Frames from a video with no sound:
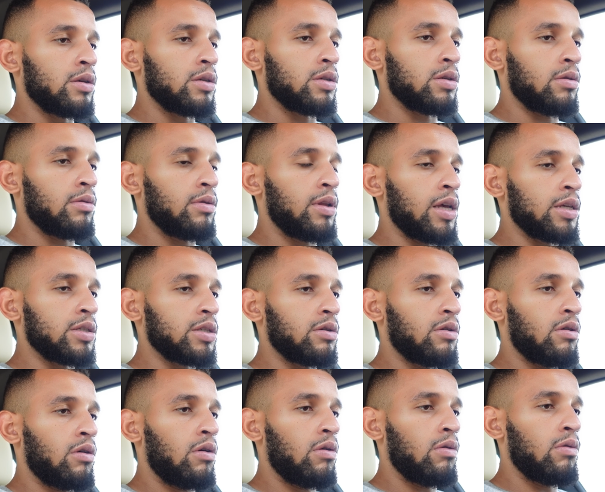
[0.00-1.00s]
So let's
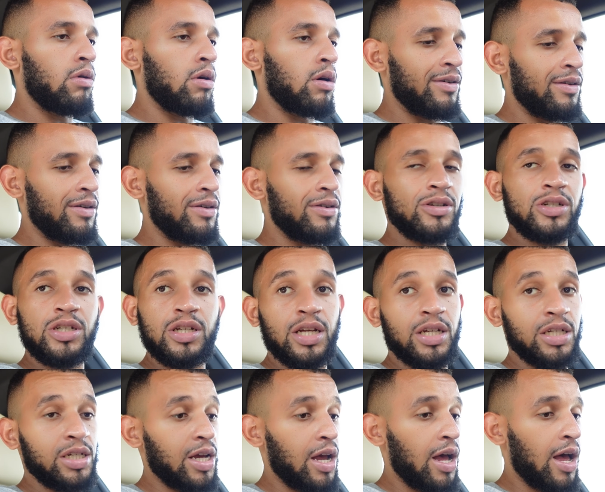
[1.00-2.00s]
go. You should
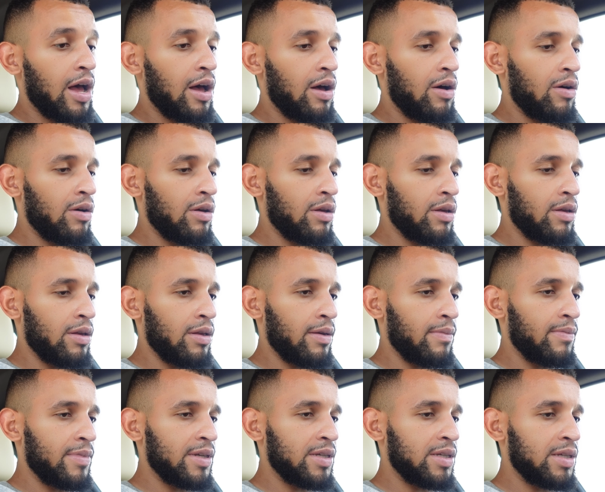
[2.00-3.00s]
have shout out.
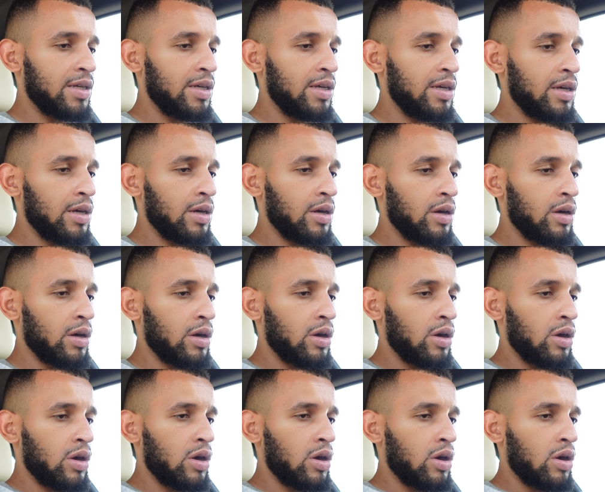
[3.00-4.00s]
Let me see.
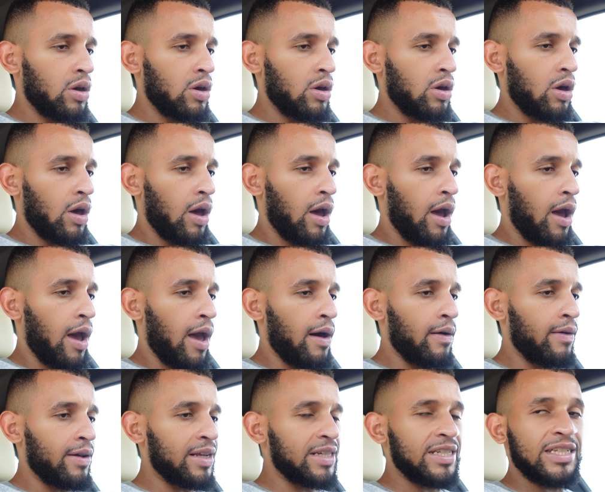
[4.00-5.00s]
i right,
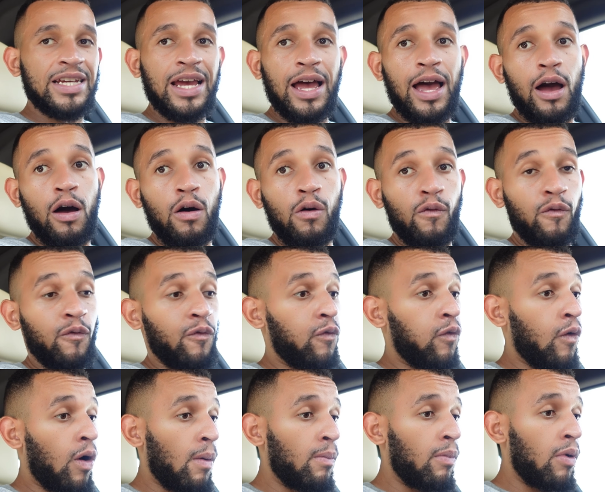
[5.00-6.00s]
I'm gonna shout out
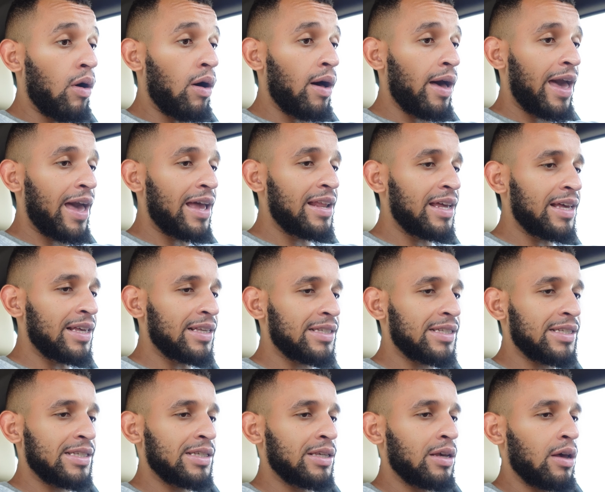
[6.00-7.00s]
Football
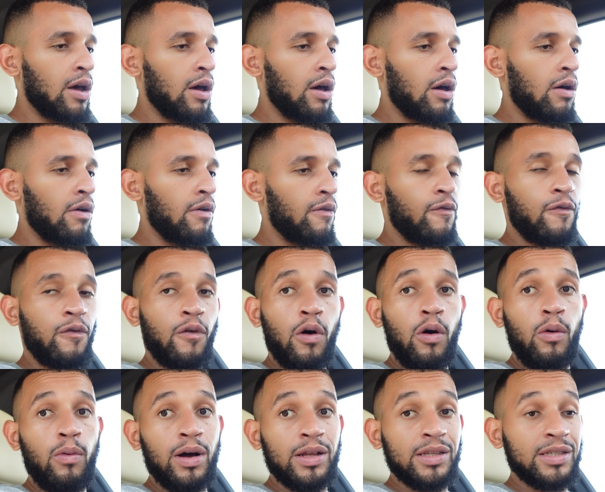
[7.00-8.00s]
Edits
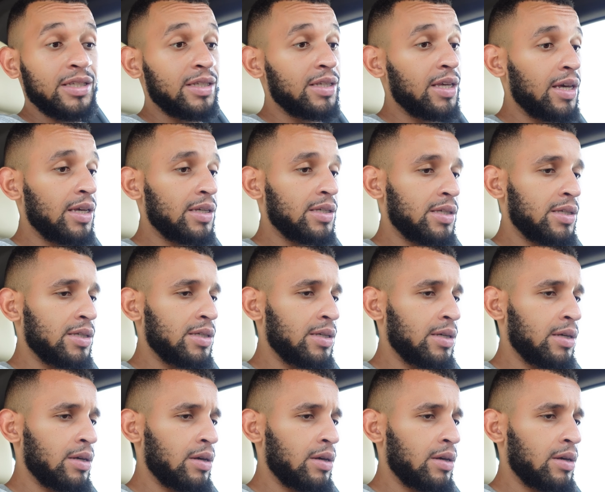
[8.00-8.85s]
416.